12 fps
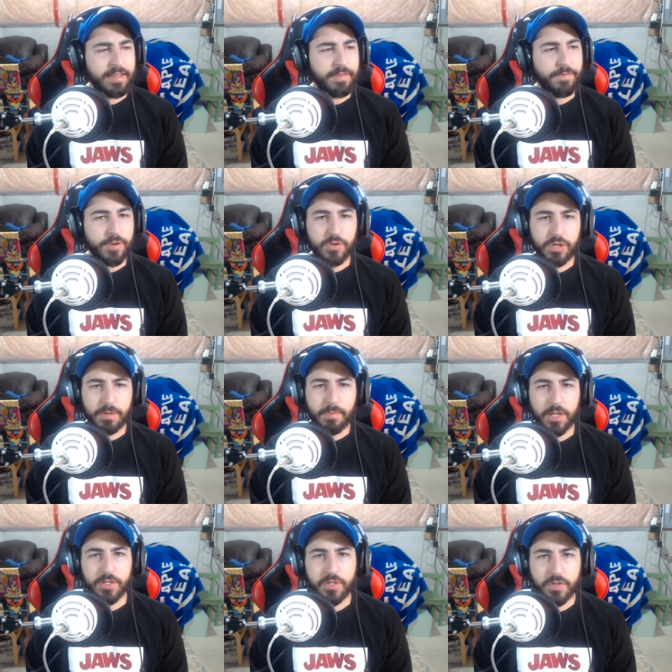fusion
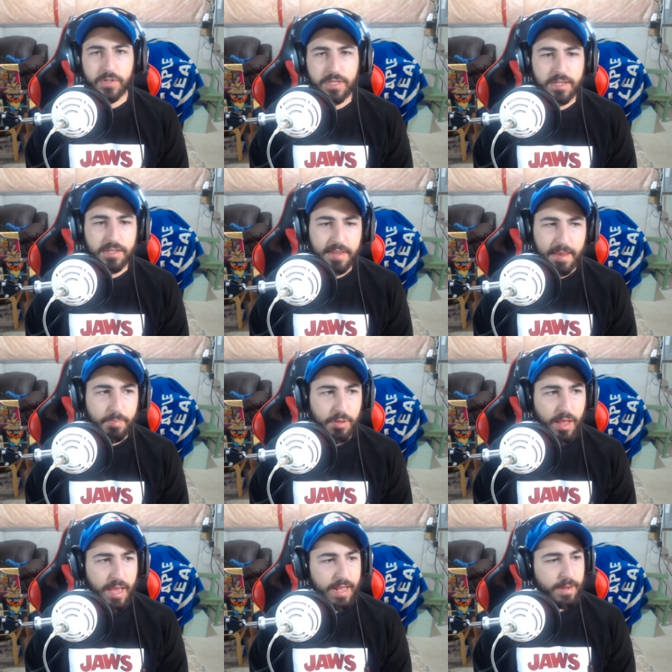monsters in the same
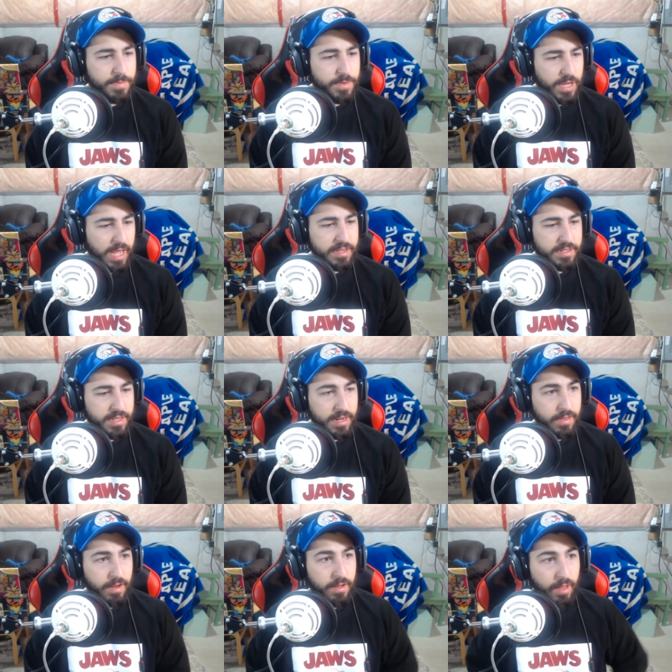play, and I'm just kind of
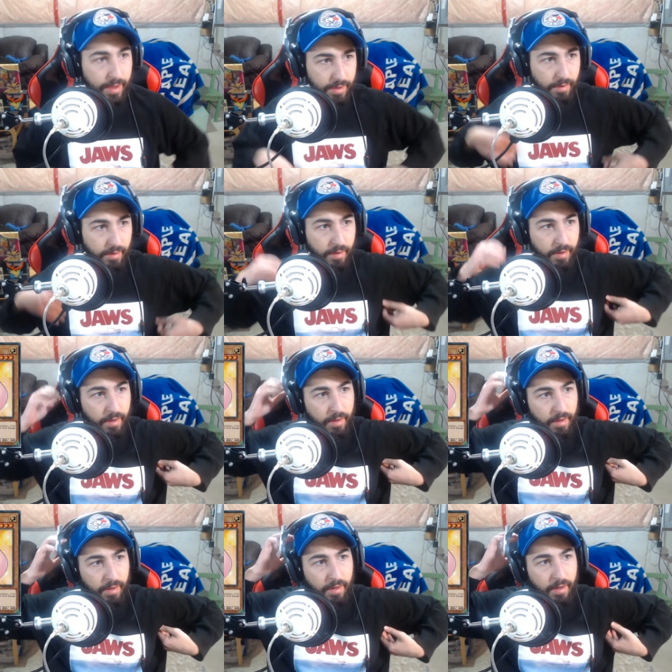sitting there like,
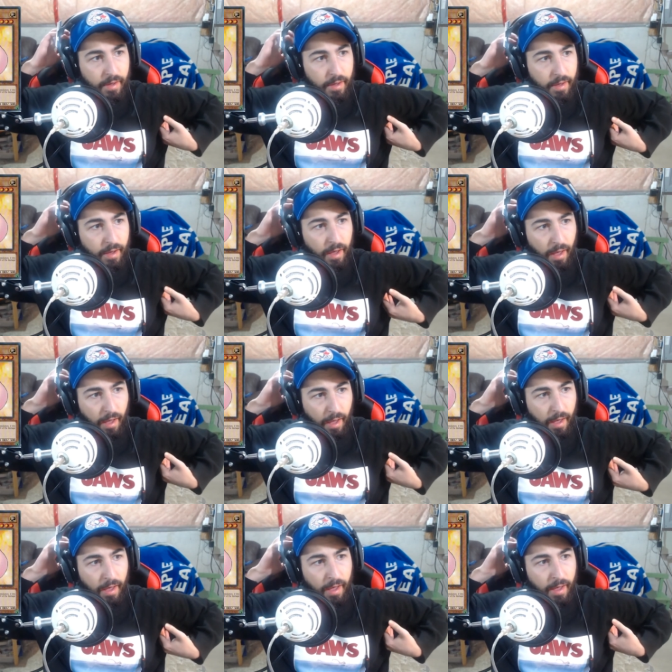
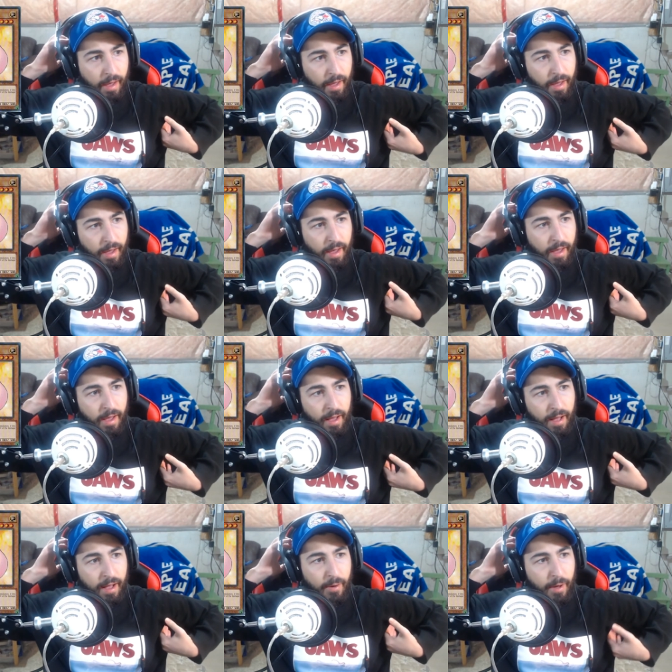huh?
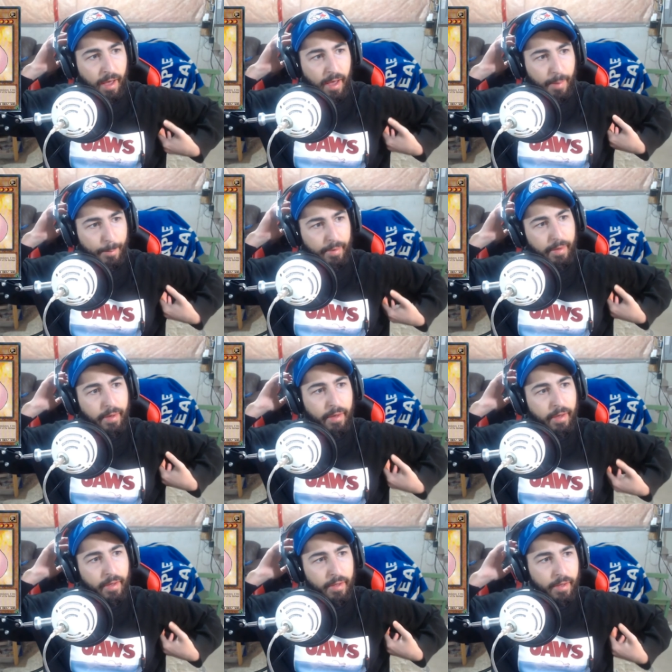What
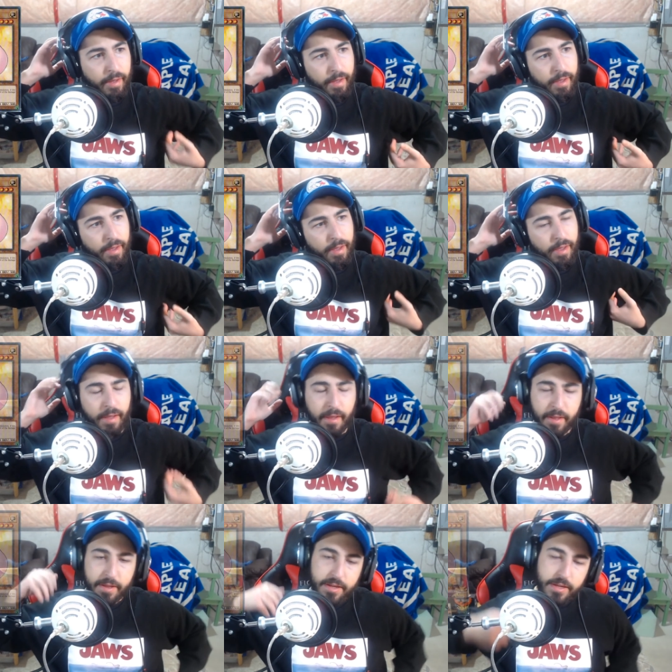happened?
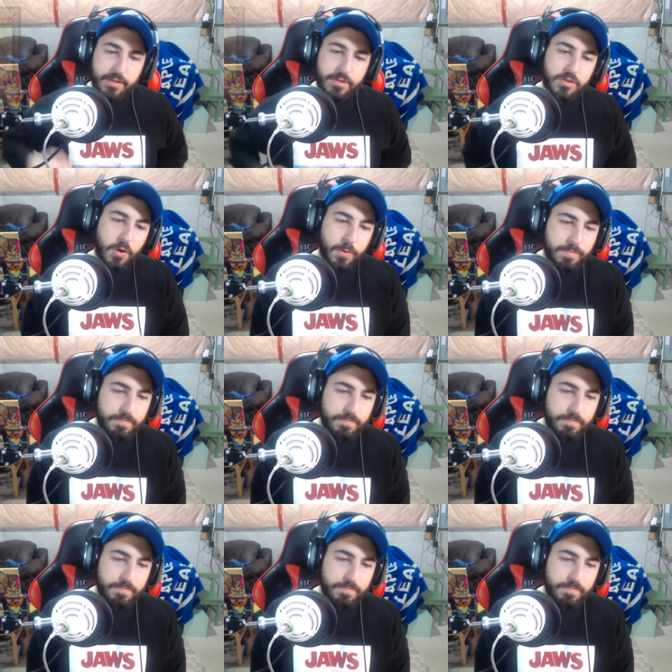So,